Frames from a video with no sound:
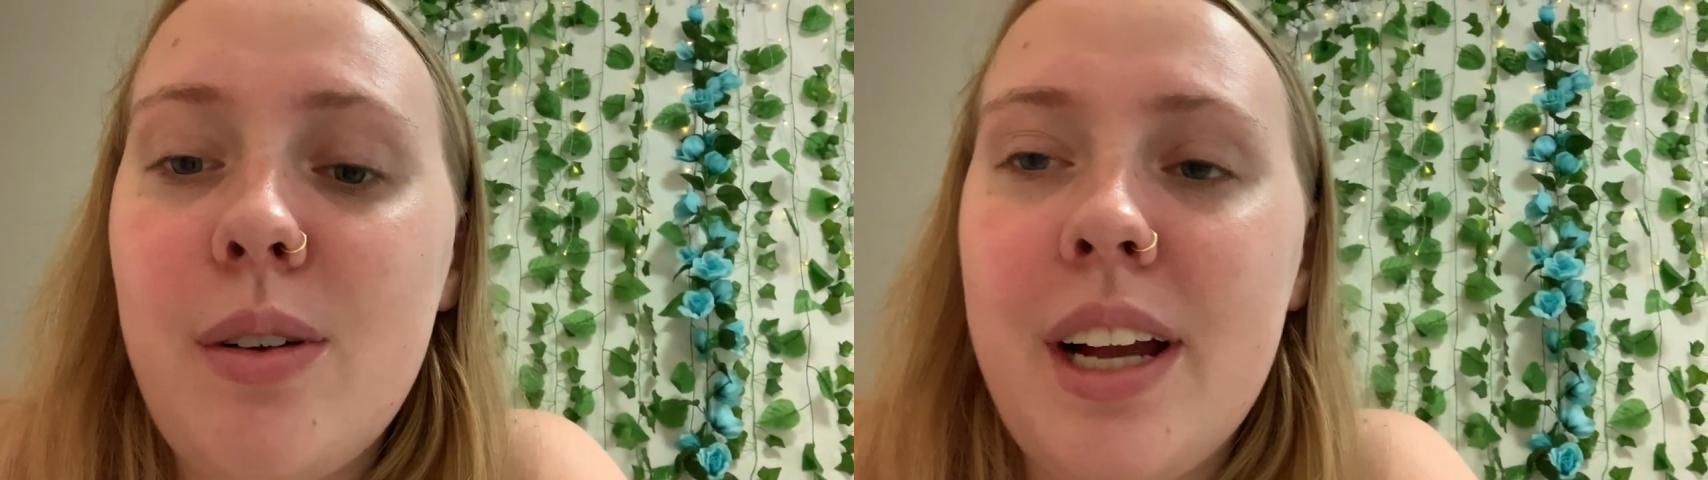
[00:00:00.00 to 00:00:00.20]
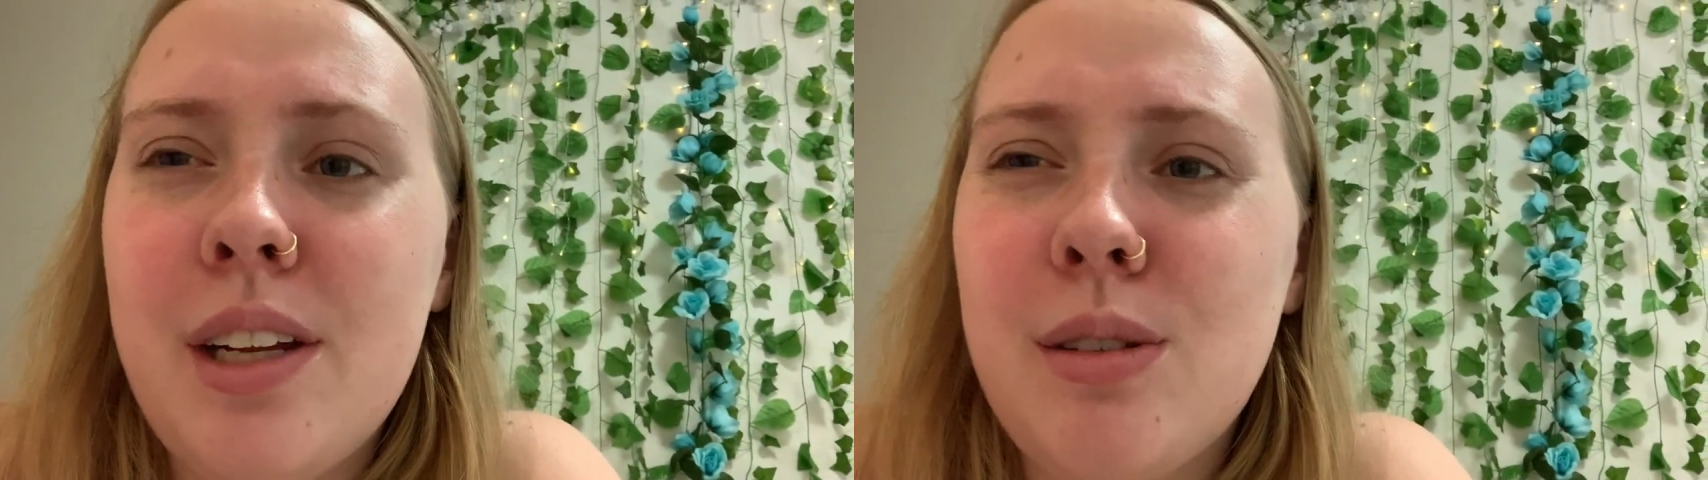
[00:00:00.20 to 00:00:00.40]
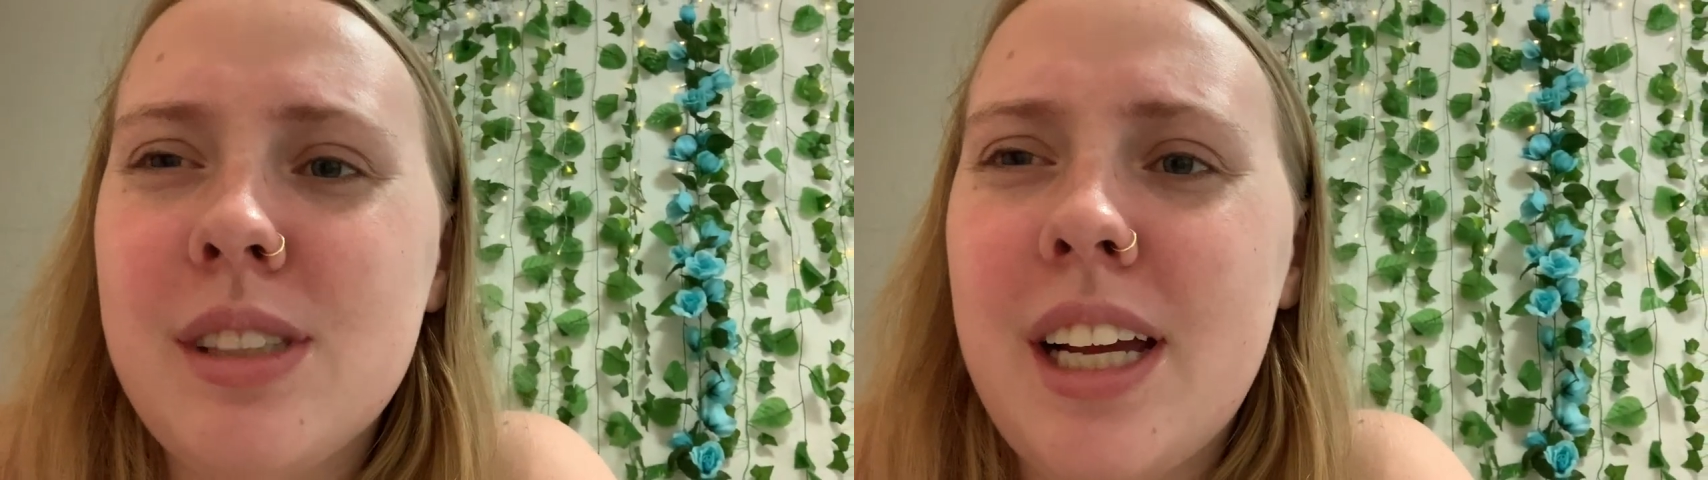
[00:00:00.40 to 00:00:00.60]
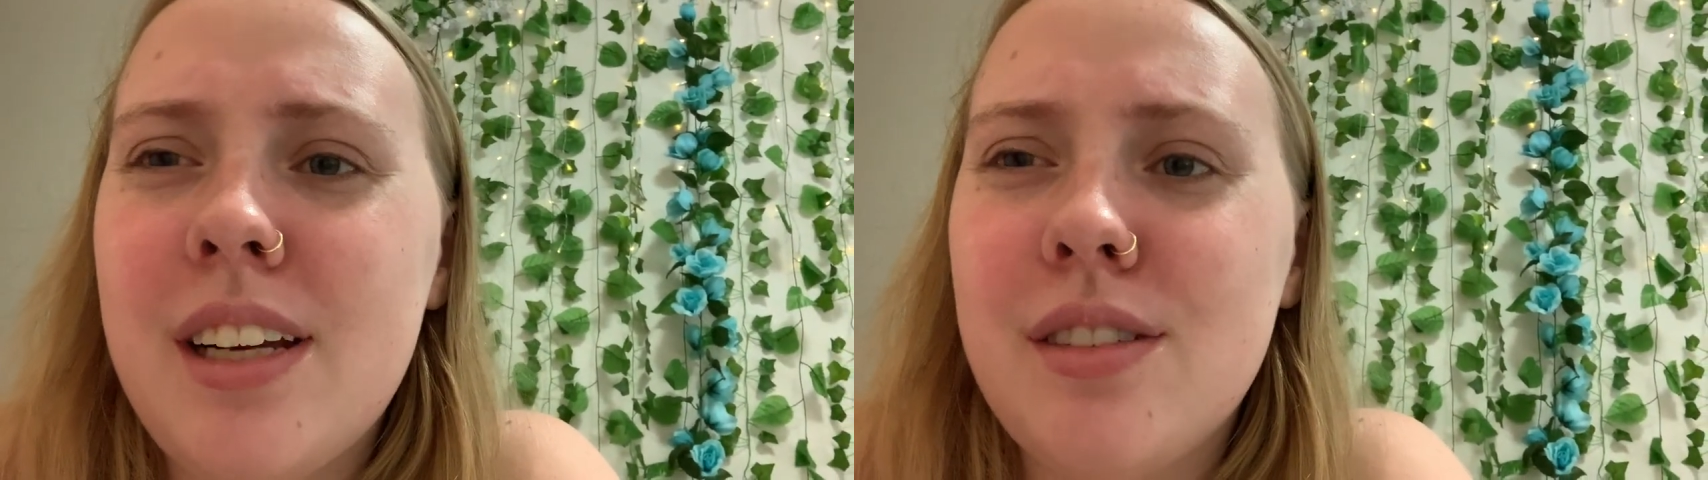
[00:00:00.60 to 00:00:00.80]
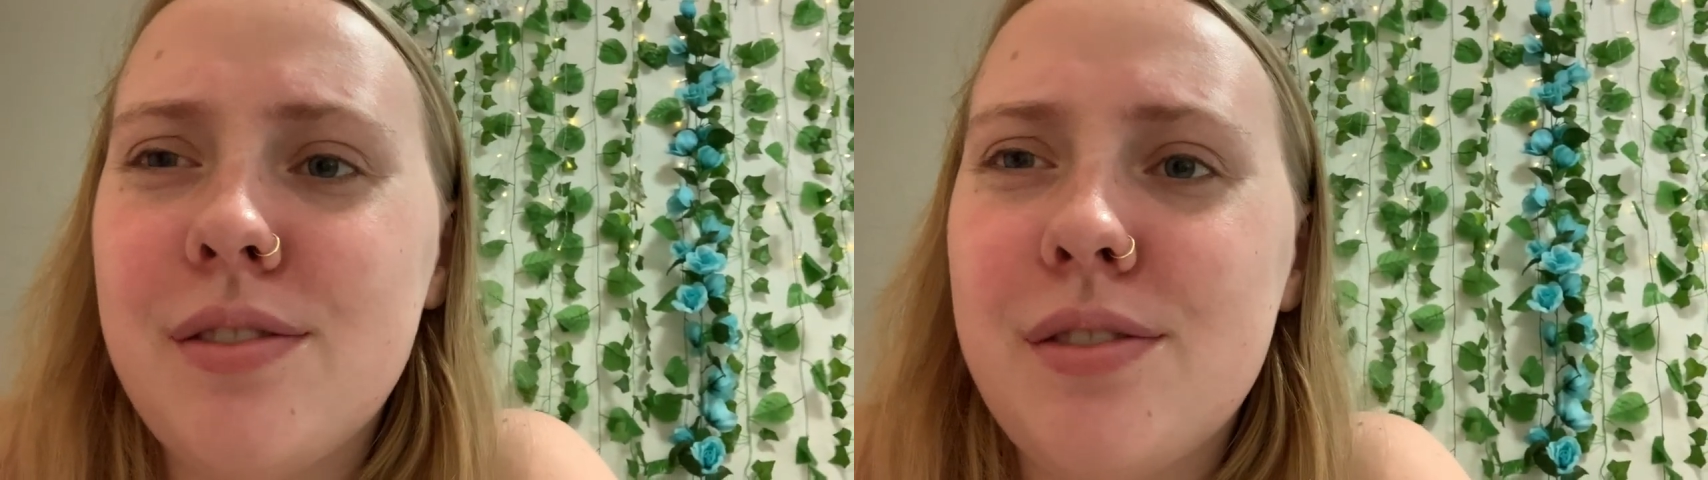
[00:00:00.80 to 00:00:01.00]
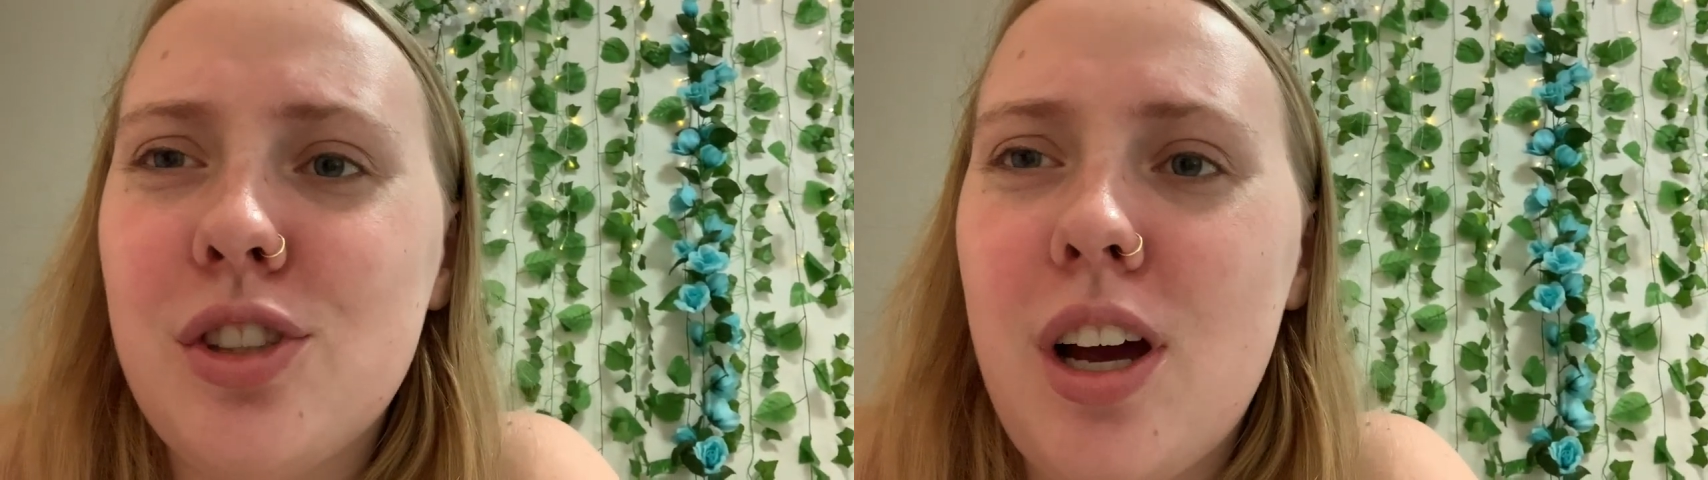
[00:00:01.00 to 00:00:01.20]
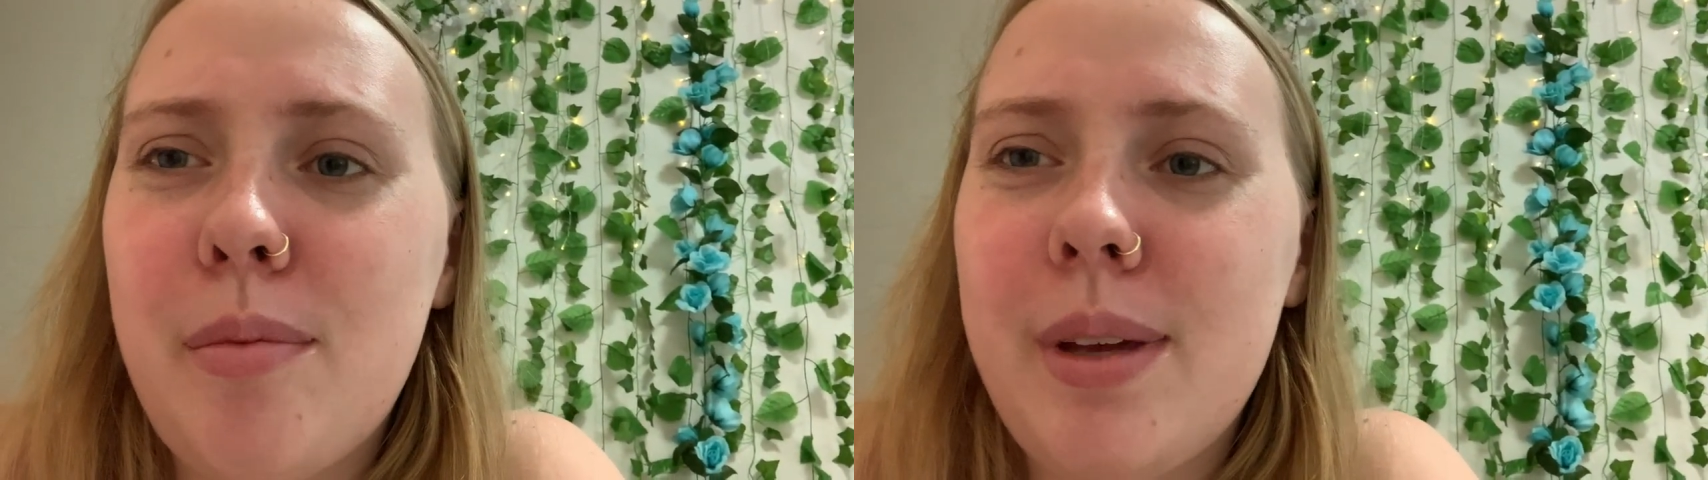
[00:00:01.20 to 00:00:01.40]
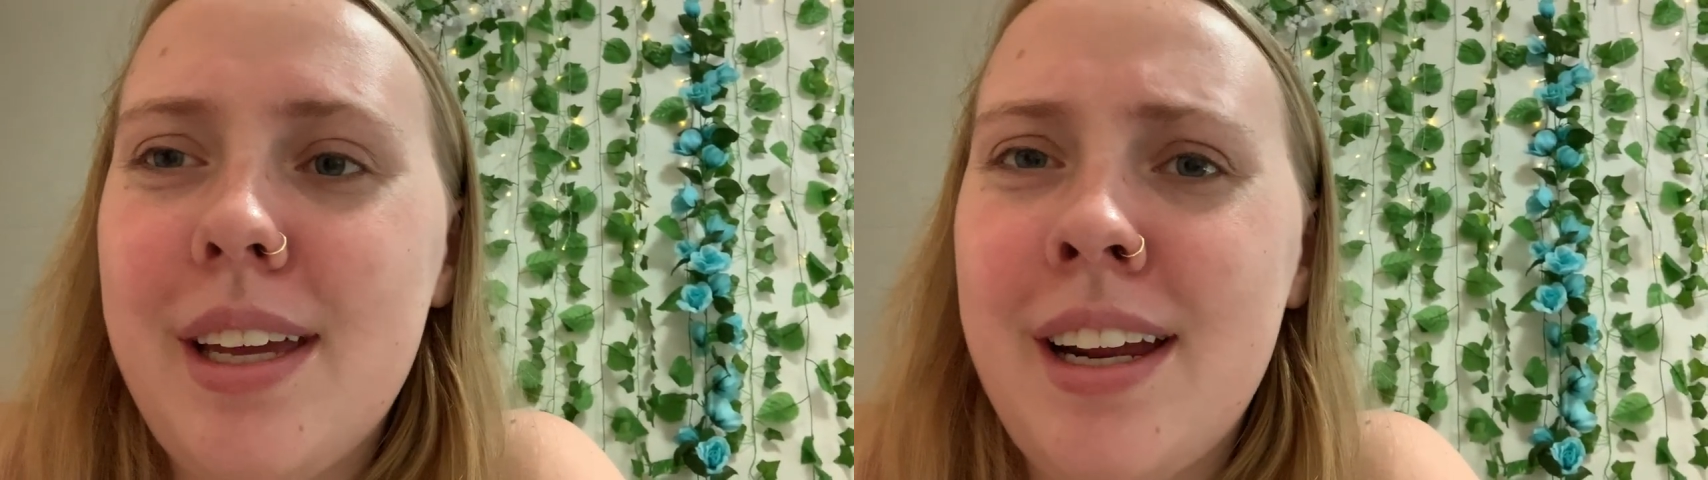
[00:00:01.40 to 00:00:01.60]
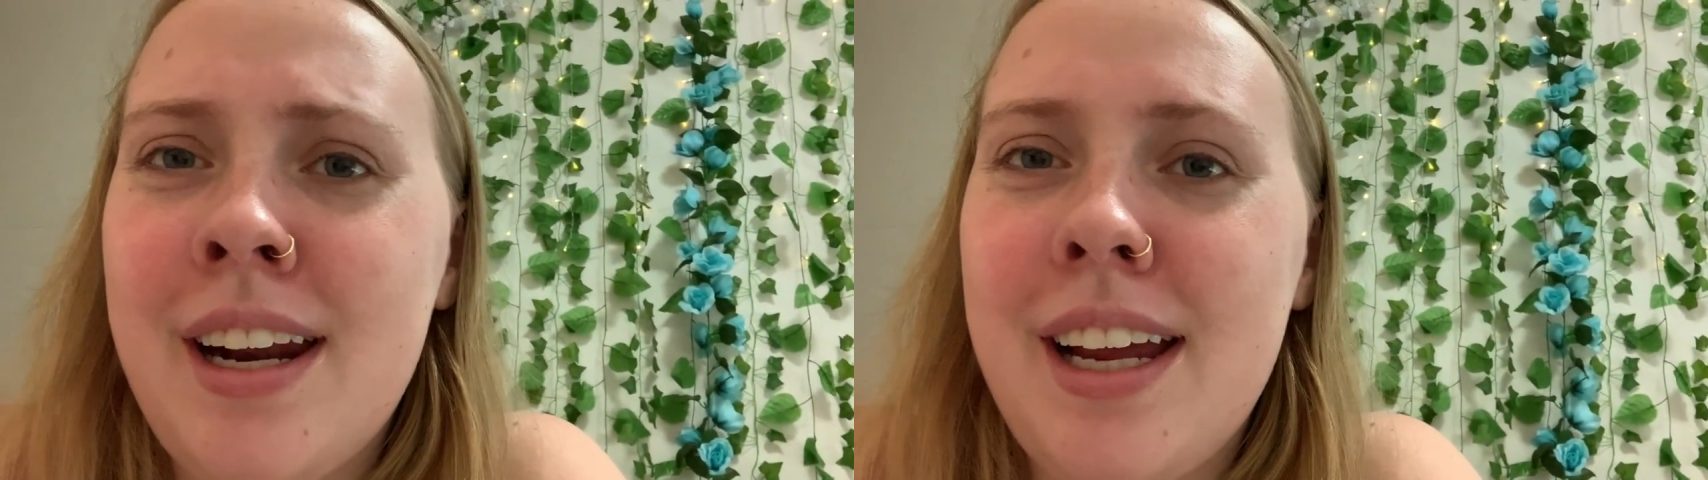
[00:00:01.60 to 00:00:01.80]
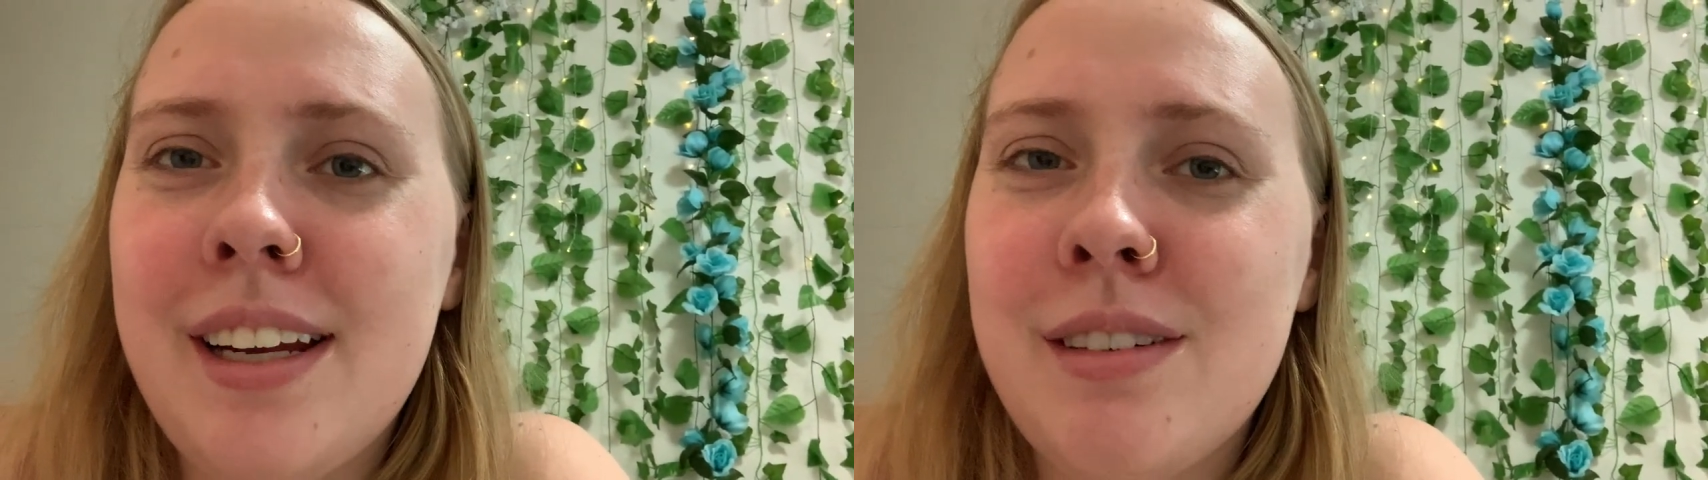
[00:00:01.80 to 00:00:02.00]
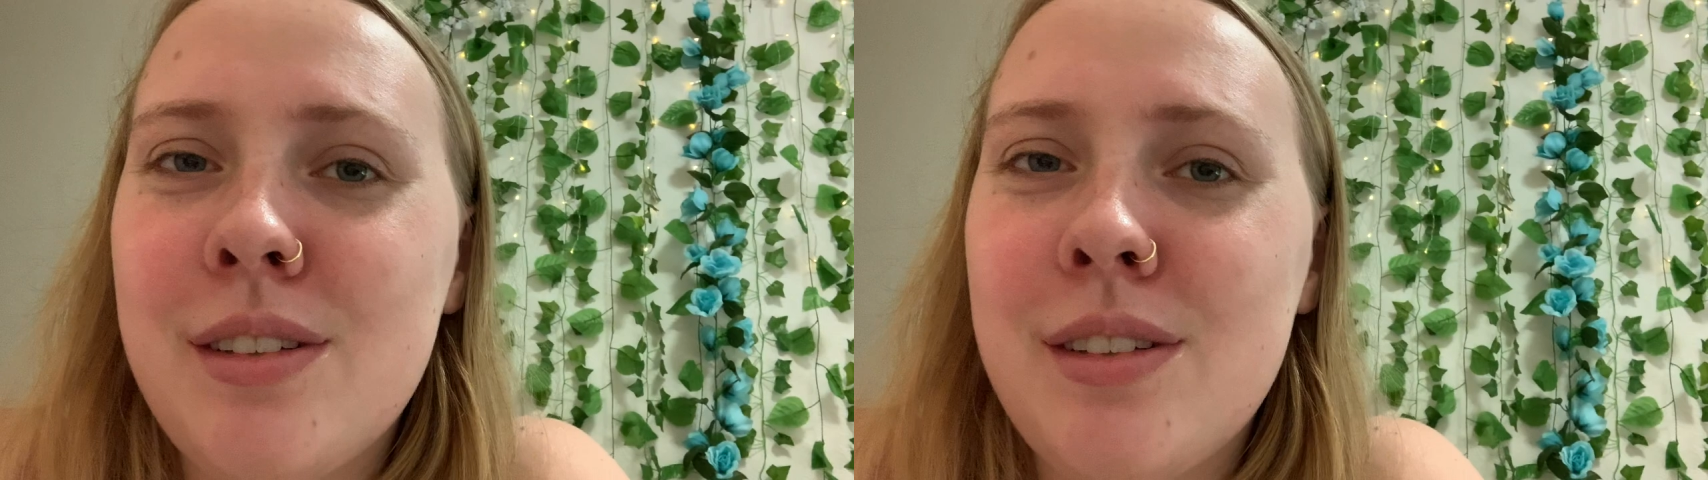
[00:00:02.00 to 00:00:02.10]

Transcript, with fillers: I know it's kind of choppy and I